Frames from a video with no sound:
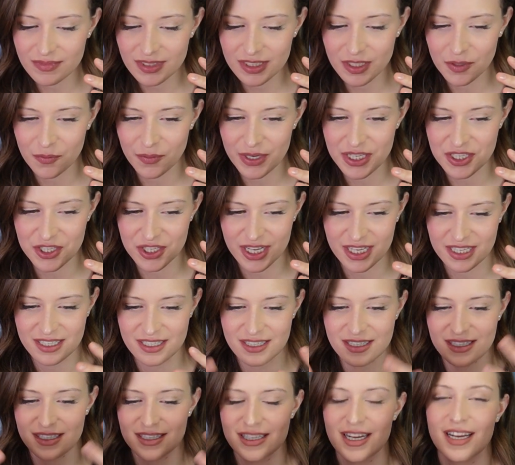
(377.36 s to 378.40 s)
we
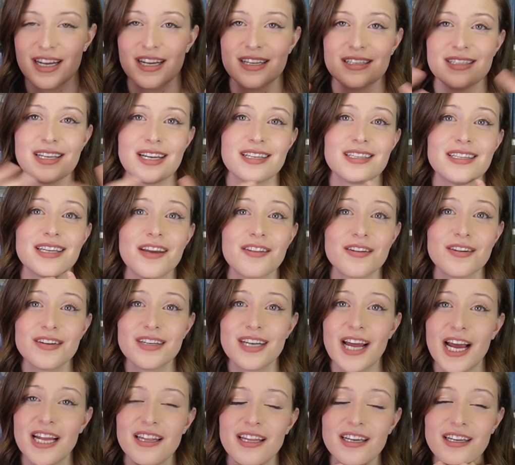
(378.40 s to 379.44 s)
just sat together and
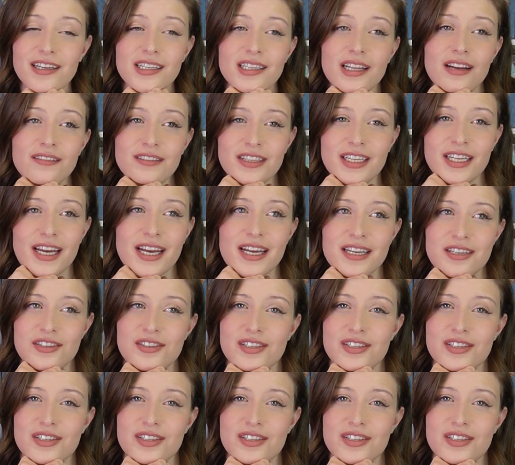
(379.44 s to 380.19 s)
had like a lovely night,